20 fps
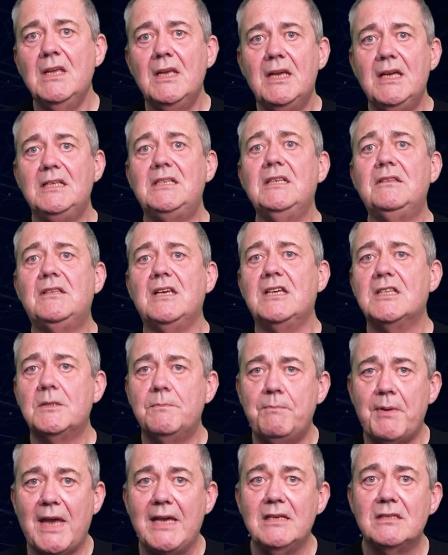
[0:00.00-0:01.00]
He did this
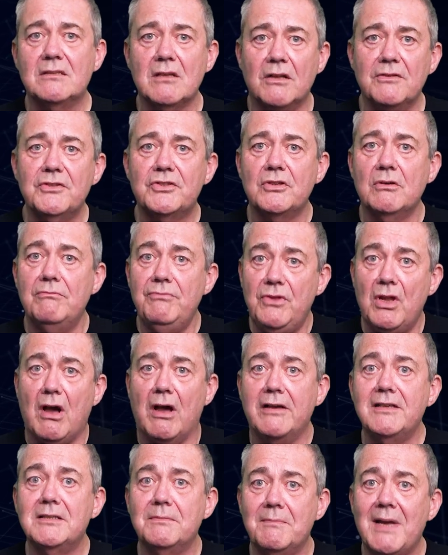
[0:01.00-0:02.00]
based on some
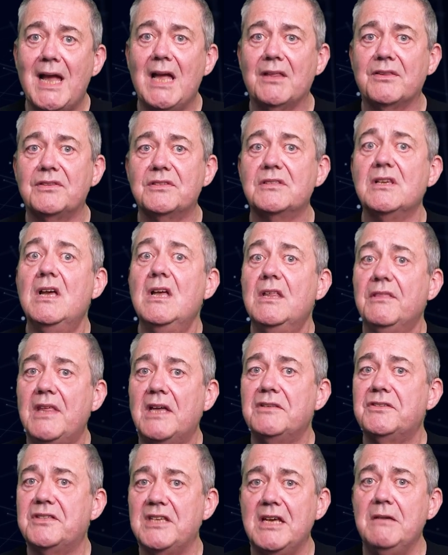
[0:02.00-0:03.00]
nice maths
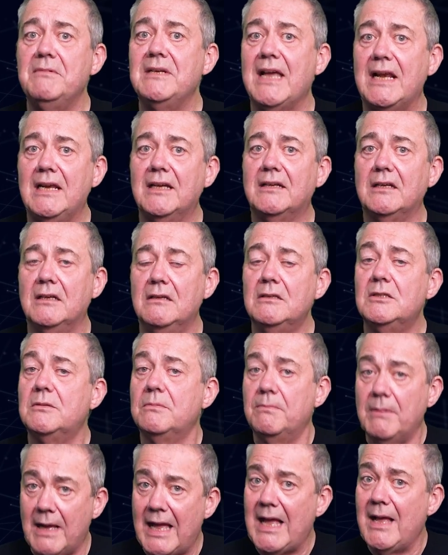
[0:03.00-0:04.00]
that seemed elegant
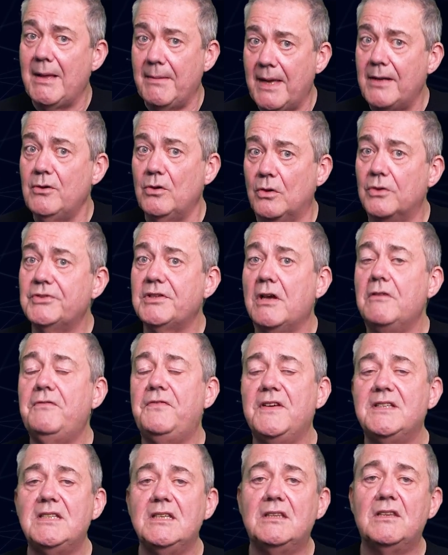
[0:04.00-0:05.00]
and also
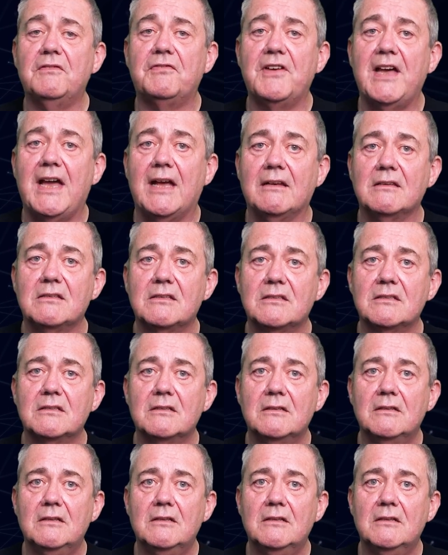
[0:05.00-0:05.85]
fitted the facts.